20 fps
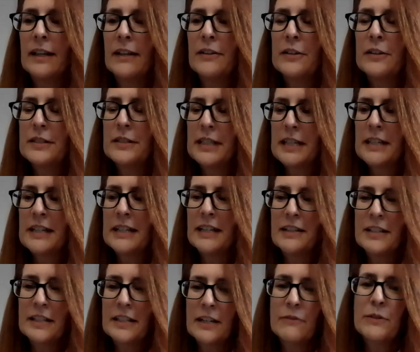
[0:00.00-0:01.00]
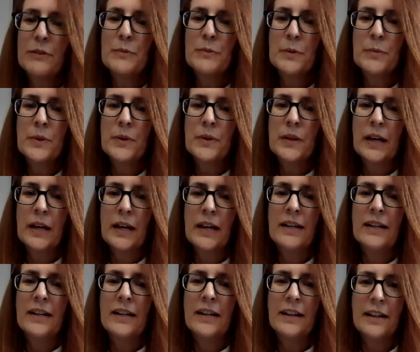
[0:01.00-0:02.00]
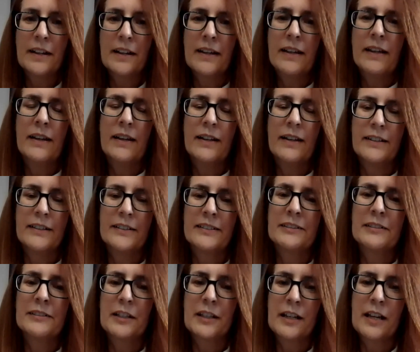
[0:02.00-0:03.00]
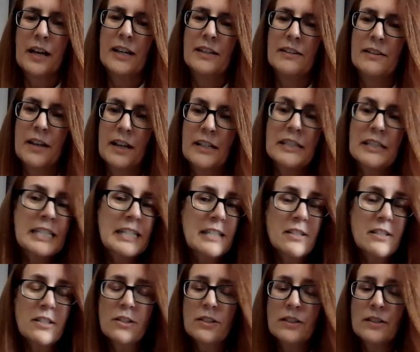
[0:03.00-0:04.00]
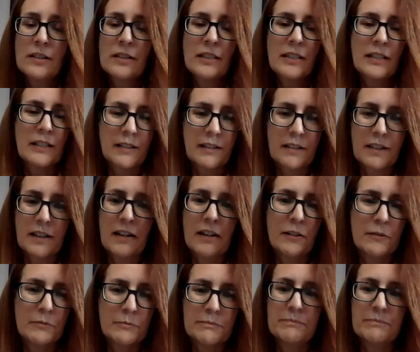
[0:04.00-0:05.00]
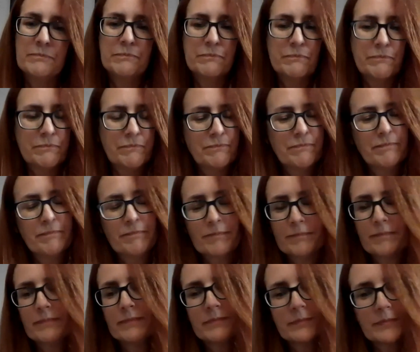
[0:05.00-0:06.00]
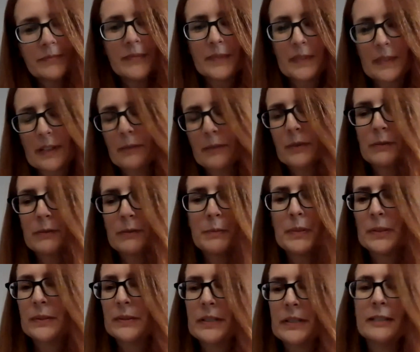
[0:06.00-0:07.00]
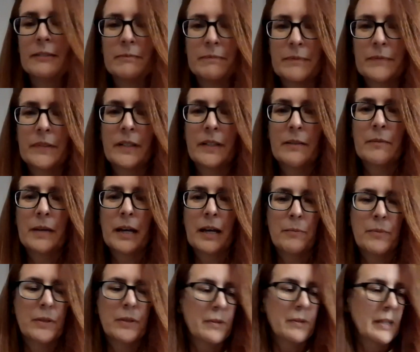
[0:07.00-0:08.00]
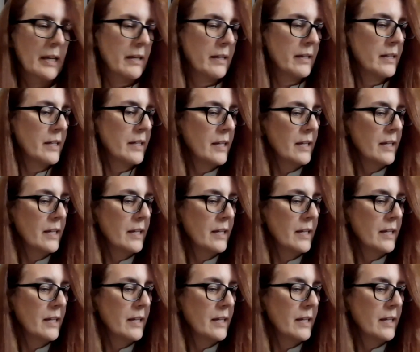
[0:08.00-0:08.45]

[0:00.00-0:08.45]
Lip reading: Now that you say that, I think I remember that. Yeah. And I think it's a good thing that we repealed that. I'm happy with that.